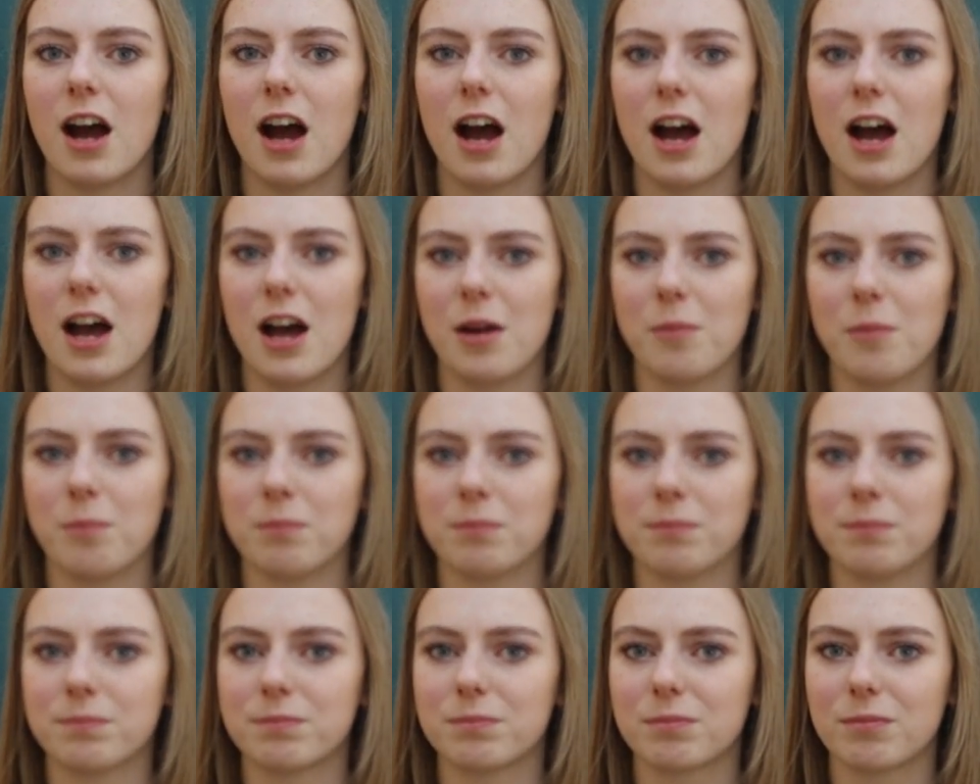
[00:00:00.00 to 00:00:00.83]

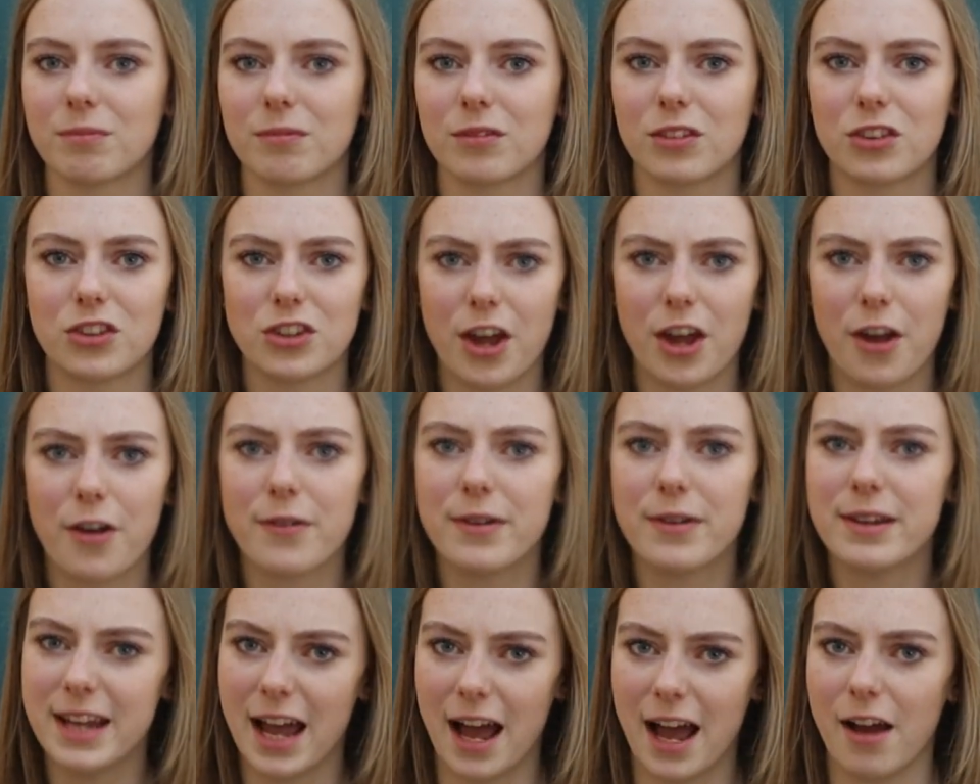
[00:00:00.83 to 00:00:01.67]
So
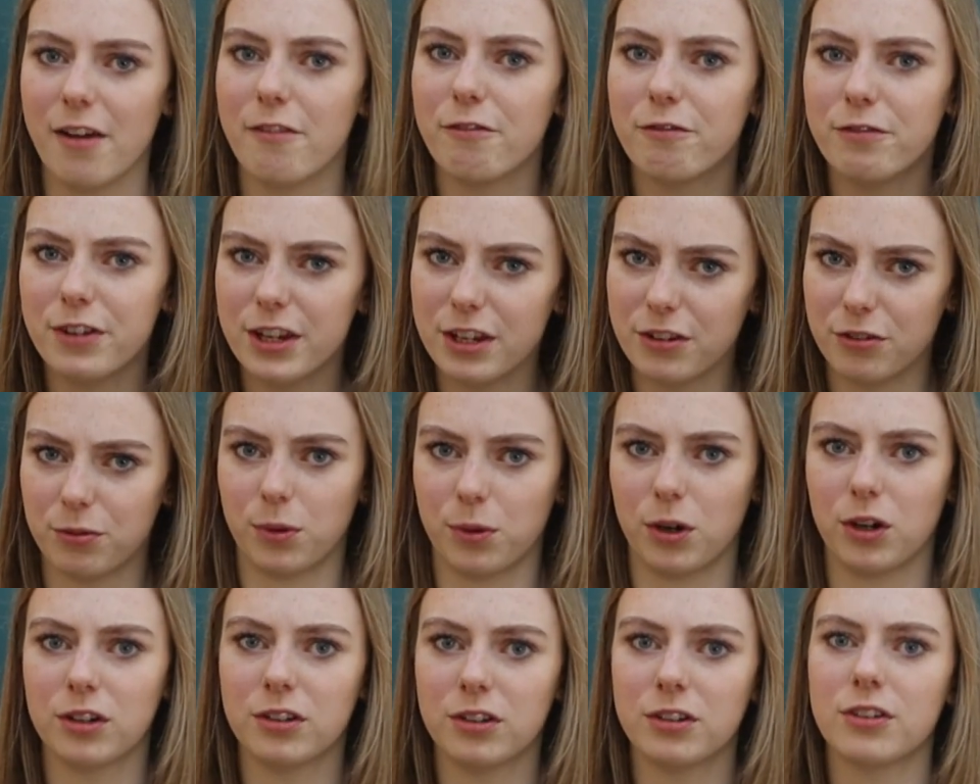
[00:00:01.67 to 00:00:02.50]
yeah, these
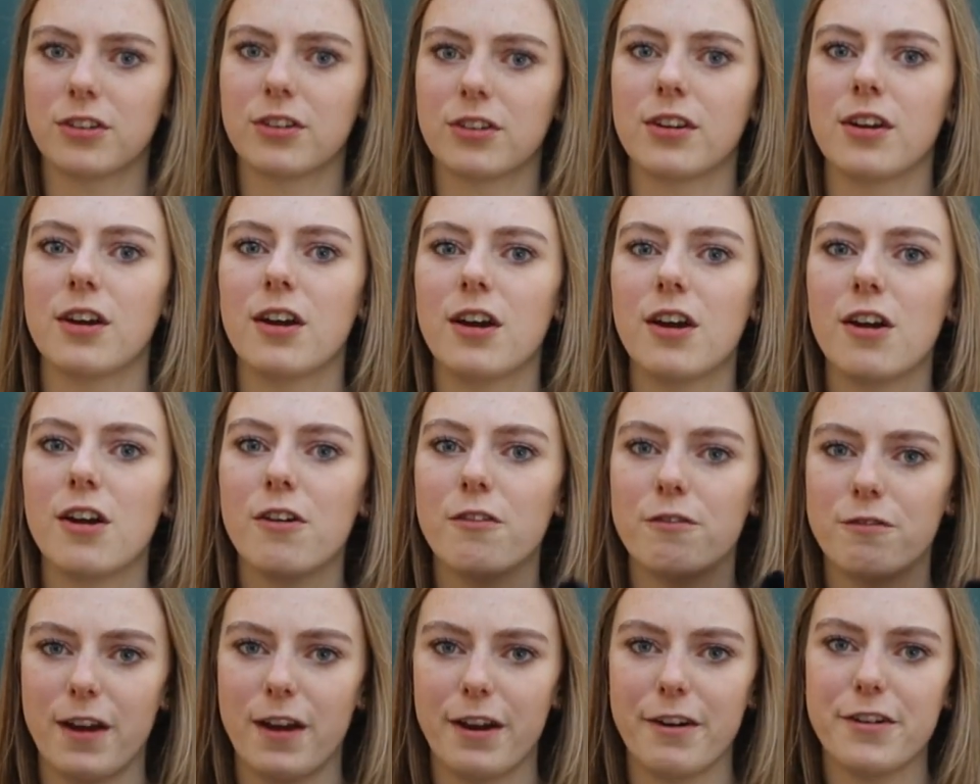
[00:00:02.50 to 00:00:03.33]
ones,
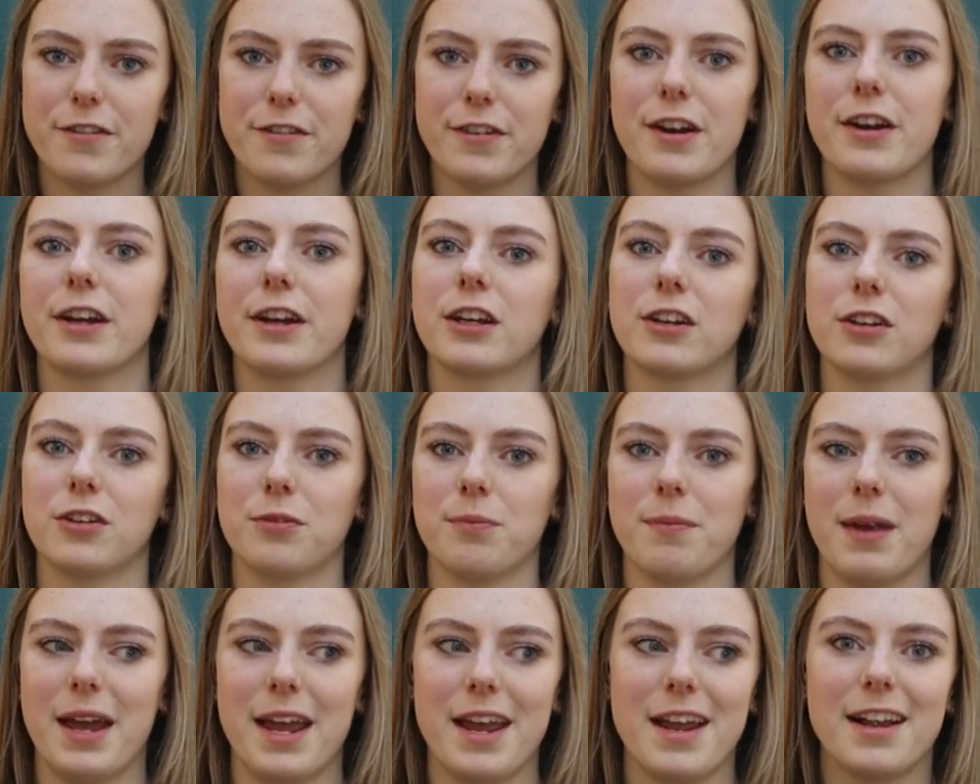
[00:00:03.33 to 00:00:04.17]
very, very good
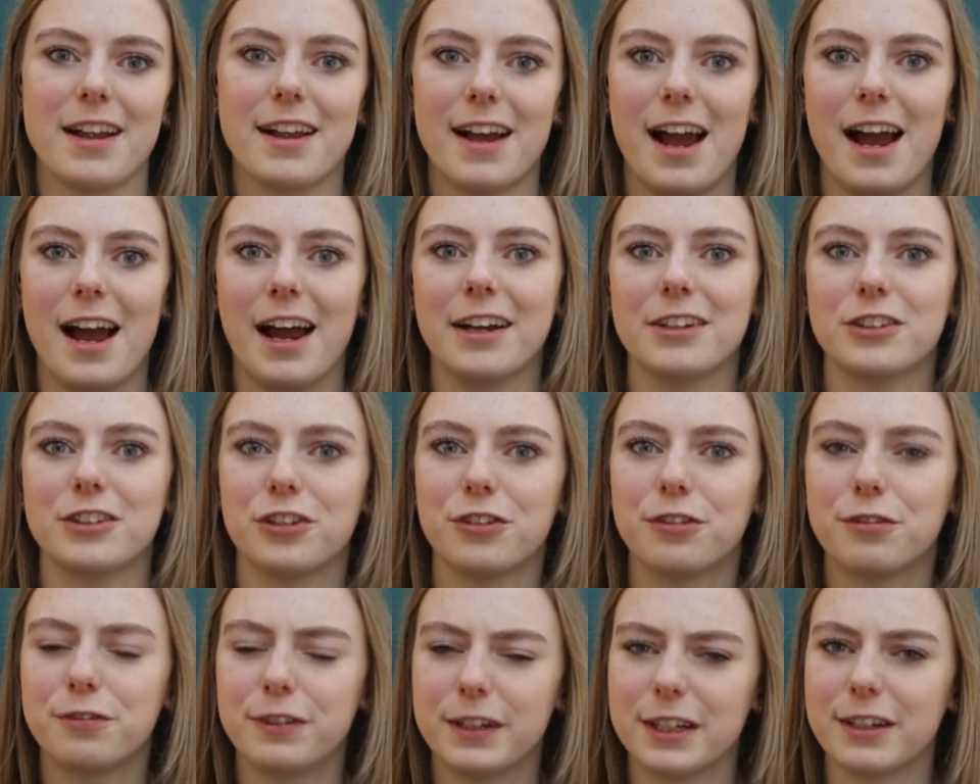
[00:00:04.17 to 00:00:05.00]
make, and
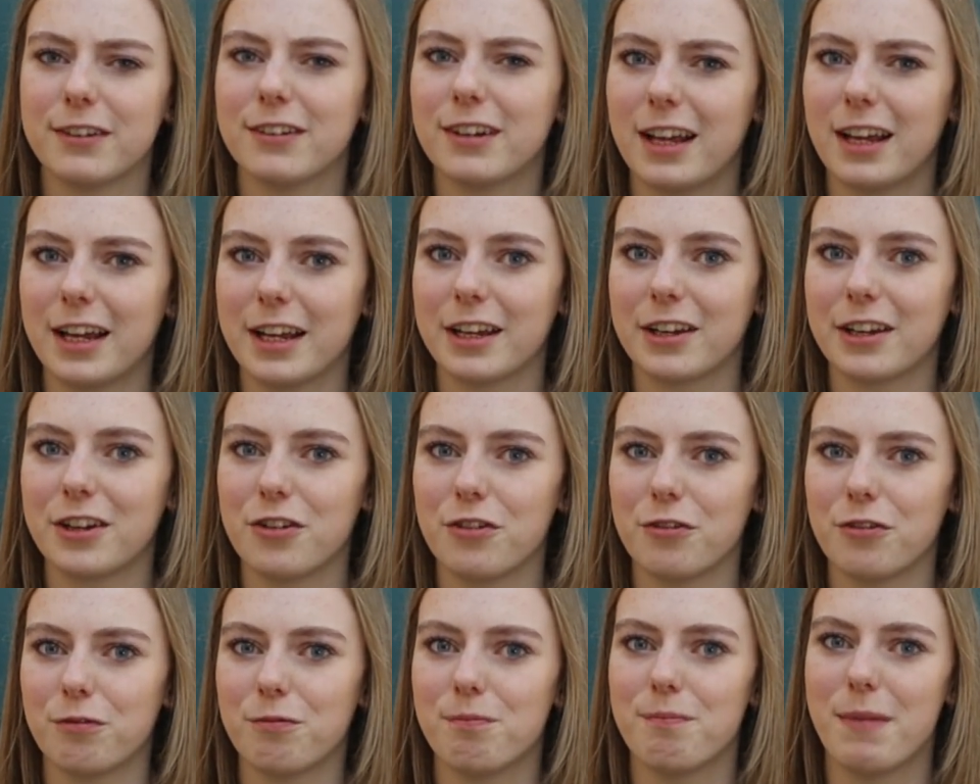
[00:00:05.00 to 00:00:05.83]
you feel like
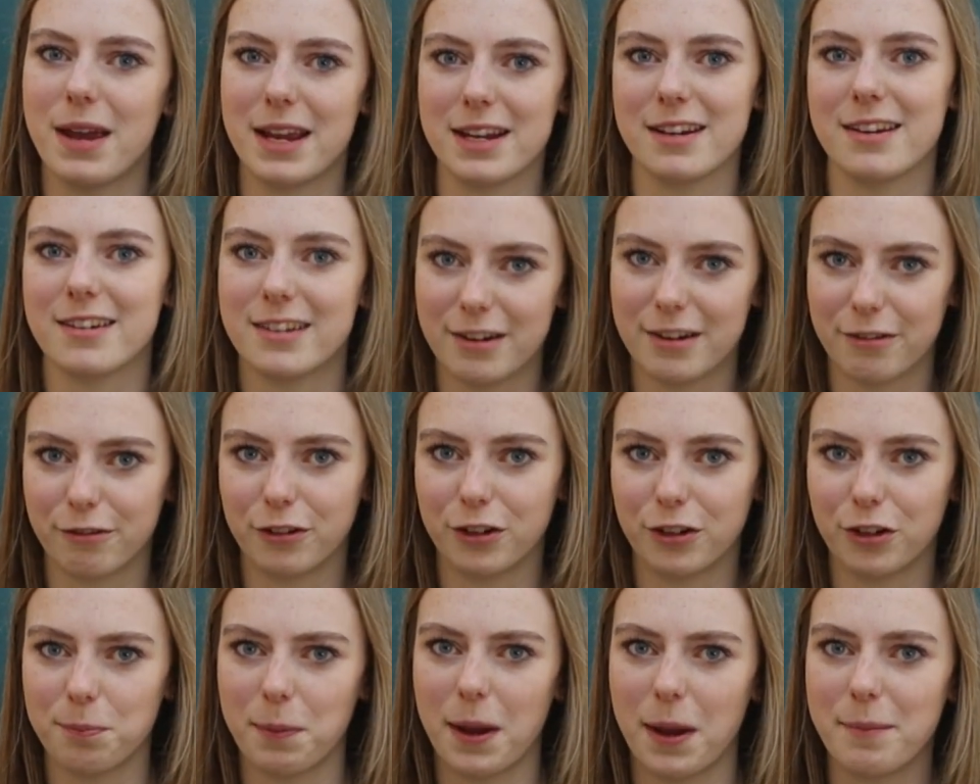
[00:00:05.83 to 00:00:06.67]
you've made a
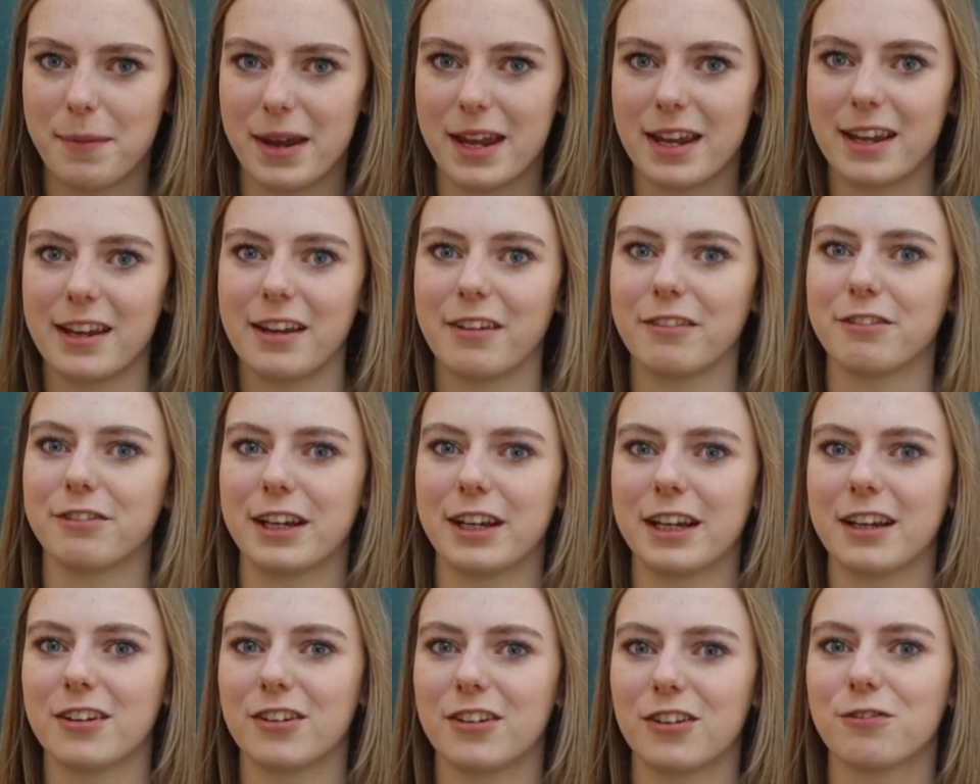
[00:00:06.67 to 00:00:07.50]
difference by making
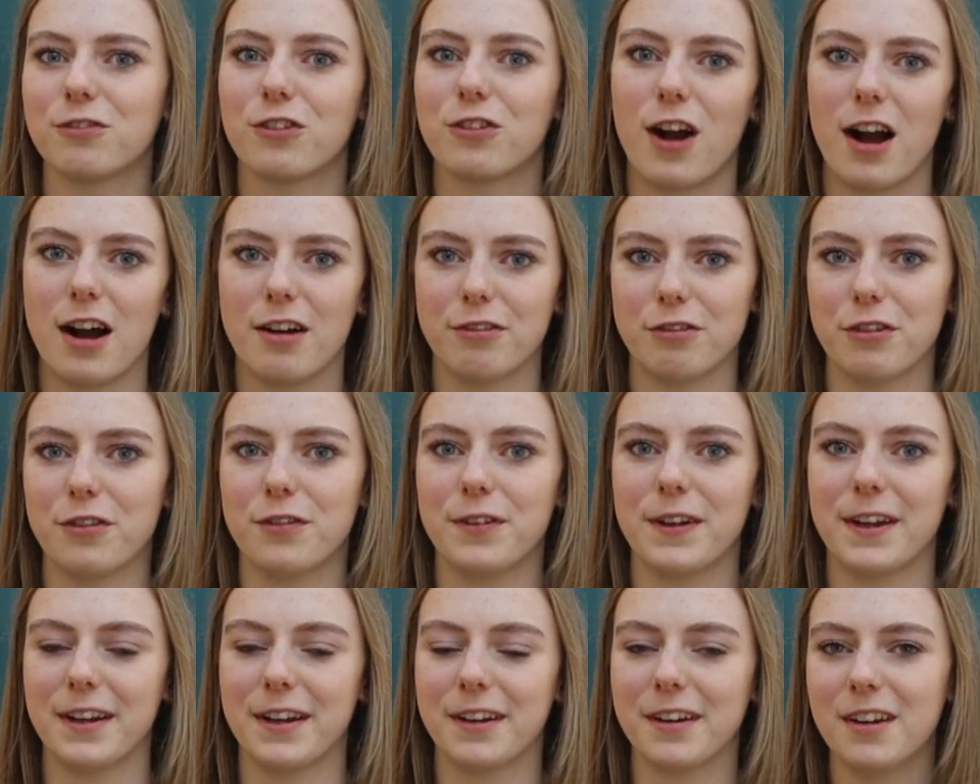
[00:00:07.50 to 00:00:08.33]
things rather
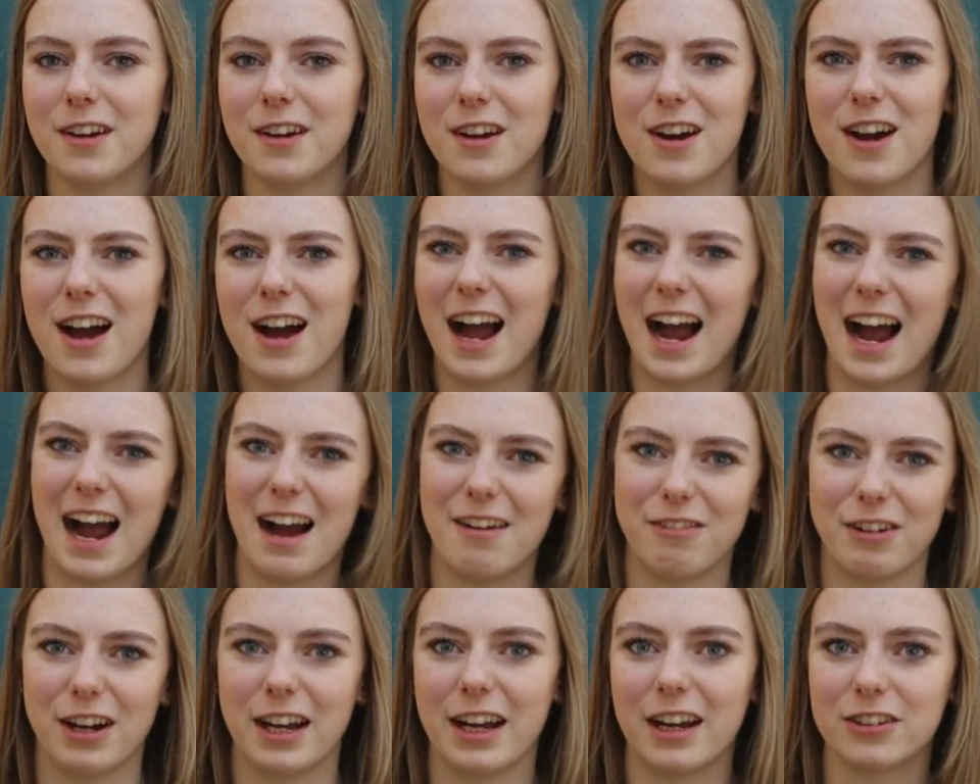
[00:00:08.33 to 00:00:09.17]
than
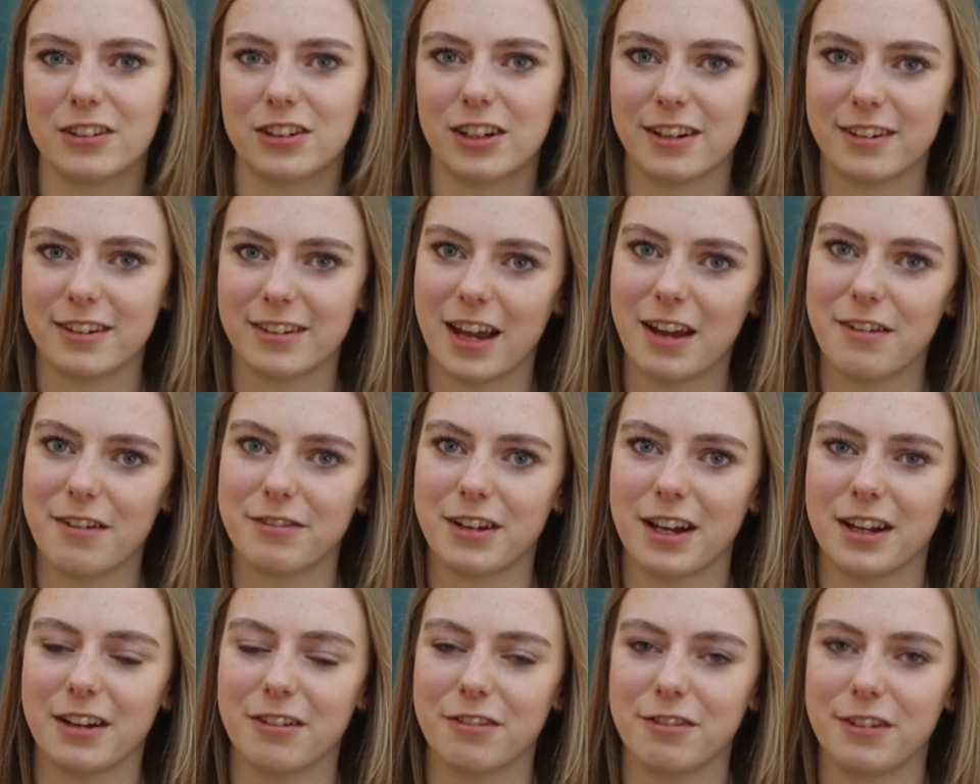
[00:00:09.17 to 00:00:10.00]
have I actually
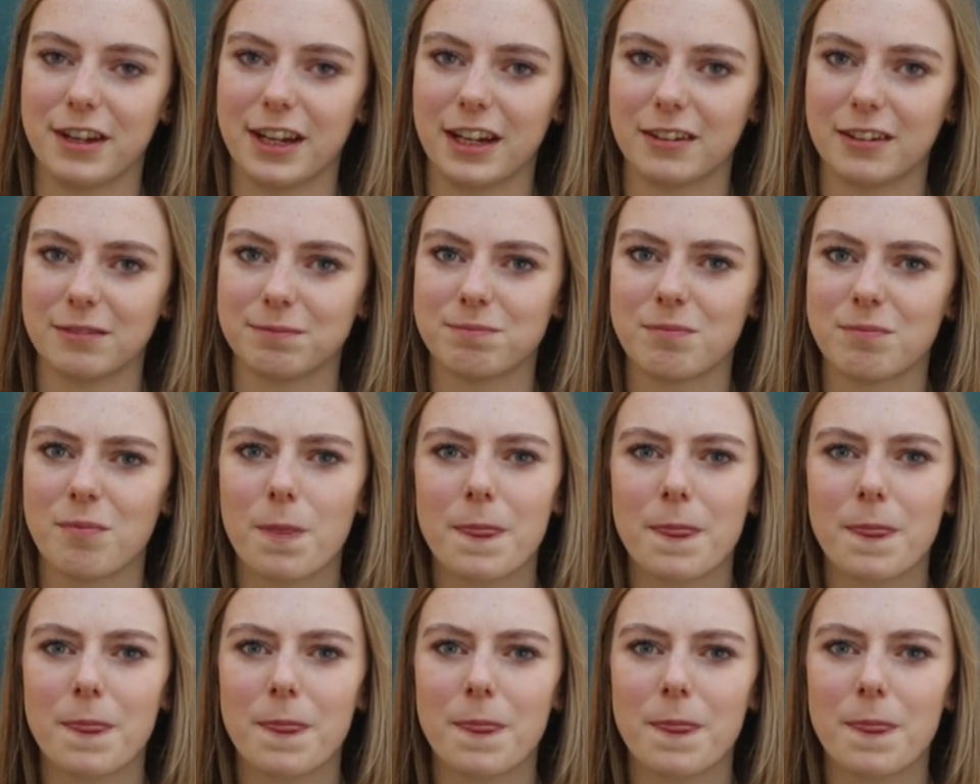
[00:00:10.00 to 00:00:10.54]
saved anything.